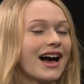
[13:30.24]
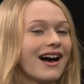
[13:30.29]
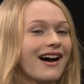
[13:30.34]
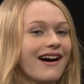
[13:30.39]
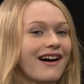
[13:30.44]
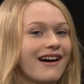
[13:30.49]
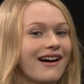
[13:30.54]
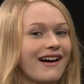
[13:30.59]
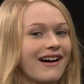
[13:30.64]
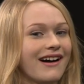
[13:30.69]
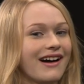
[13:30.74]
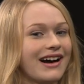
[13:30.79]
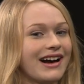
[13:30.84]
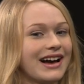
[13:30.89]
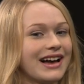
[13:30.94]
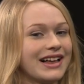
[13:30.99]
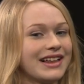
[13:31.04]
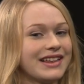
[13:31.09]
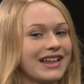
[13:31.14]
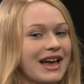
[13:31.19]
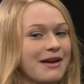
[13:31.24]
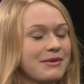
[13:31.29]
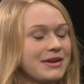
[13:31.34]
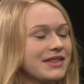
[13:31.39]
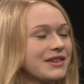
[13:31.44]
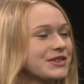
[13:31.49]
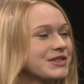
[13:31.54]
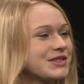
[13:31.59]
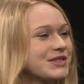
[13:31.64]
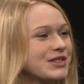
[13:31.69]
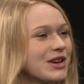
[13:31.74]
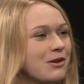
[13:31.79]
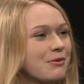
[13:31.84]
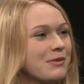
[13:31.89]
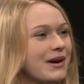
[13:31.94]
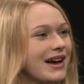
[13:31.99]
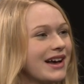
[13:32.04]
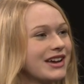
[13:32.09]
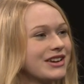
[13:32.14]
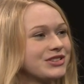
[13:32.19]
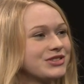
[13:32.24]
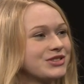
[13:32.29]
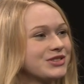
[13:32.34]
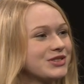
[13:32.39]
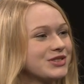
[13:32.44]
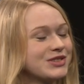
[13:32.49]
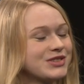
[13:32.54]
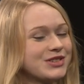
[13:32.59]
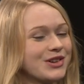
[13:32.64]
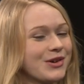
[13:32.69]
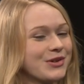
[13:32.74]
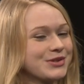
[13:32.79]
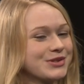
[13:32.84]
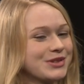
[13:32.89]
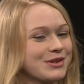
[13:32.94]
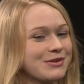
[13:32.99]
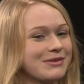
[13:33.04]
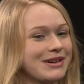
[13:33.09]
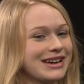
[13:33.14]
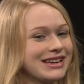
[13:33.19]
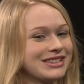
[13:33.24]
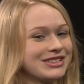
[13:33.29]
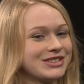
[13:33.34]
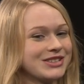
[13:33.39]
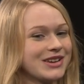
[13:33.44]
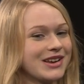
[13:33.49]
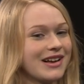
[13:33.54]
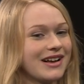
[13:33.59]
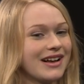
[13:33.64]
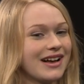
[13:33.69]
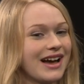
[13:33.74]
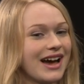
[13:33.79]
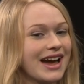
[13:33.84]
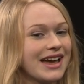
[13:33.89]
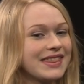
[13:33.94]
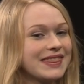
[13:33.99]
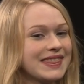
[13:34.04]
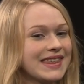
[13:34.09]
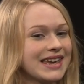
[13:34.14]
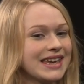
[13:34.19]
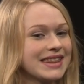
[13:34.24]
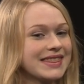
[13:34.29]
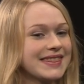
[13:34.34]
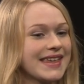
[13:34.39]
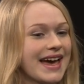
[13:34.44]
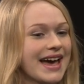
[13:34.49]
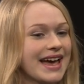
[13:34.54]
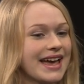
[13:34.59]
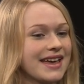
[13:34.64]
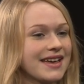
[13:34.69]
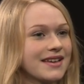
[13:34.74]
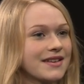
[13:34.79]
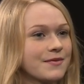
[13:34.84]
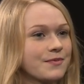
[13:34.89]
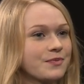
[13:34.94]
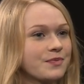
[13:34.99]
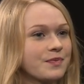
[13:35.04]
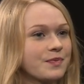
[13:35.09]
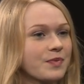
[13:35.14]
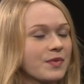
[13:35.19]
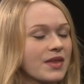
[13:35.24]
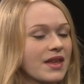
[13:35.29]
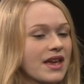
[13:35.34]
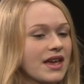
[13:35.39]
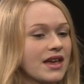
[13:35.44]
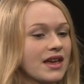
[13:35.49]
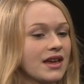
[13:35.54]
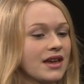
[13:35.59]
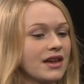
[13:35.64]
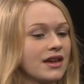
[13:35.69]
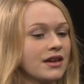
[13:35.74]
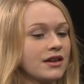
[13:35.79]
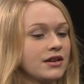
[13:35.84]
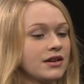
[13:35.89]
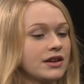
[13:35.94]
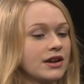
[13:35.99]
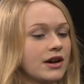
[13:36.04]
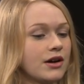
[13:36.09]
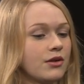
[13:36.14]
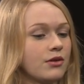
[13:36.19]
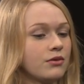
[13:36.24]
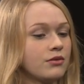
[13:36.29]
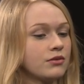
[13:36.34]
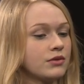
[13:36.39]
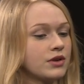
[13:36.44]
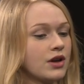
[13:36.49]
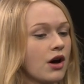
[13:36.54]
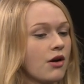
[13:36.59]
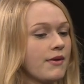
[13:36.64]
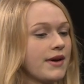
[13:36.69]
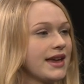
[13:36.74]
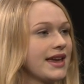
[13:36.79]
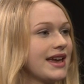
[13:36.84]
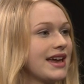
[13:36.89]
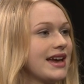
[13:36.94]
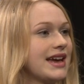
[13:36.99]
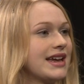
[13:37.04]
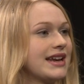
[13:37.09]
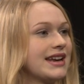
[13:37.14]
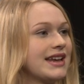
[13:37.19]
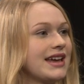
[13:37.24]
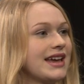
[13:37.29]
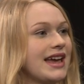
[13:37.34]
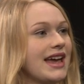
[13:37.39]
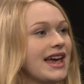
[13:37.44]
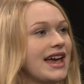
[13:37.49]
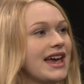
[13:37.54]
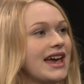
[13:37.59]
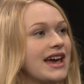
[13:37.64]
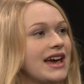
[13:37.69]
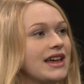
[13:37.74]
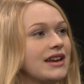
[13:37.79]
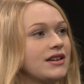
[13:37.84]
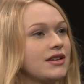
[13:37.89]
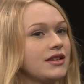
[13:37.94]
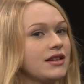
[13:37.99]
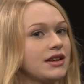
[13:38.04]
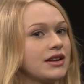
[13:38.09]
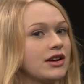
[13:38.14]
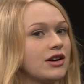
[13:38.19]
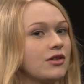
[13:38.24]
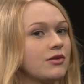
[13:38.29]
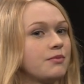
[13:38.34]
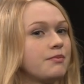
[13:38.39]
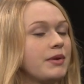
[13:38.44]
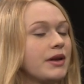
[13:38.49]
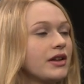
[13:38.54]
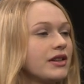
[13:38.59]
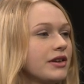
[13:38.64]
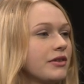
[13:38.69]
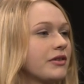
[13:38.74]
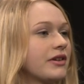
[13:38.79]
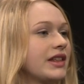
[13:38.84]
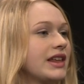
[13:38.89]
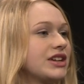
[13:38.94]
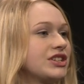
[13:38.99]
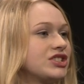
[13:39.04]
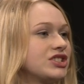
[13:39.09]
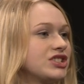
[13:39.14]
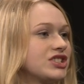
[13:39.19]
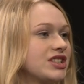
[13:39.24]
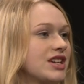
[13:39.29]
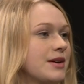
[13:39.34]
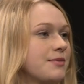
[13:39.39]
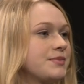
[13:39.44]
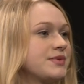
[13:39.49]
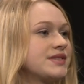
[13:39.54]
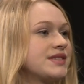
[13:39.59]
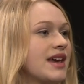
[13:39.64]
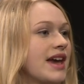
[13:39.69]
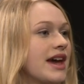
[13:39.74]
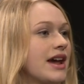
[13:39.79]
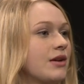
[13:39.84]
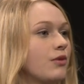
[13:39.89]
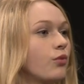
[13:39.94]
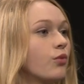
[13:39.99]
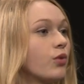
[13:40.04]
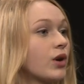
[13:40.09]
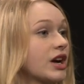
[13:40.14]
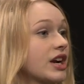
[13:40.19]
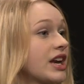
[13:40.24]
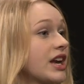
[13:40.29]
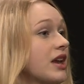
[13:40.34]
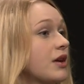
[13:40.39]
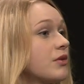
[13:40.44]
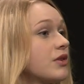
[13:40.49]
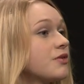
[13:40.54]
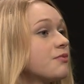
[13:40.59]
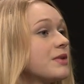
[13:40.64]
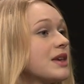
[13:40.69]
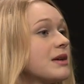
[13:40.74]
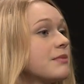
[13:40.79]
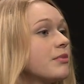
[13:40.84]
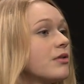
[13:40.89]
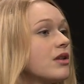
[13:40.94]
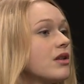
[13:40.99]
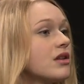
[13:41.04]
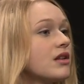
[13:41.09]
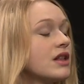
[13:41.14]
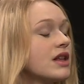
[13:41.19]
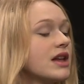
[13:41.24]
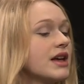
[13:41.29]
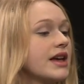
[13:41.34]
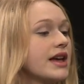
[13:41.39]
I mean, there's so much, so much. I think that, you know, going in and, you know, building relationships and working with people.